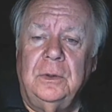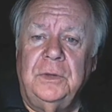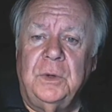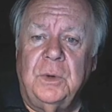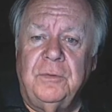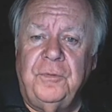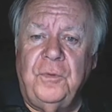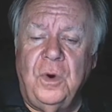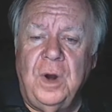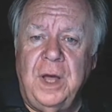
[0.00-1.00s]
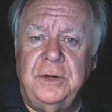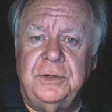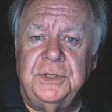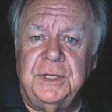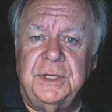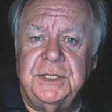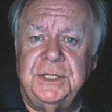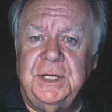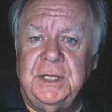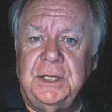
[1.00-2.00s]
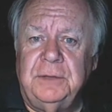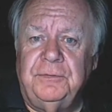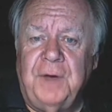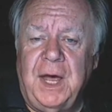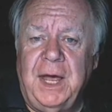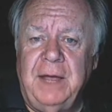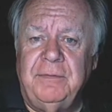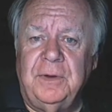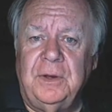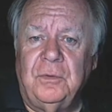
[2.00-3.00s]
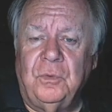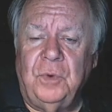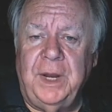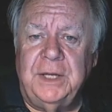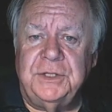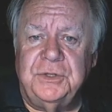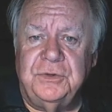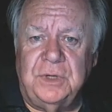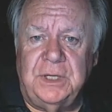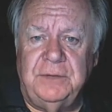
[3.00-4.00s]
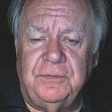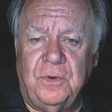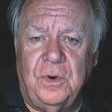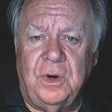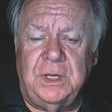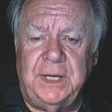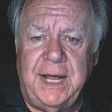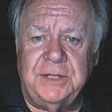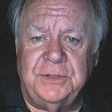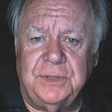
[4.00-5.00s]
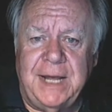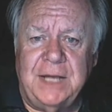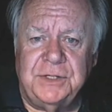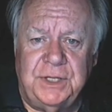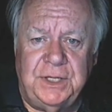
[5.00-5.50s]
there are 465 rigs drilling for oil and natural gas in the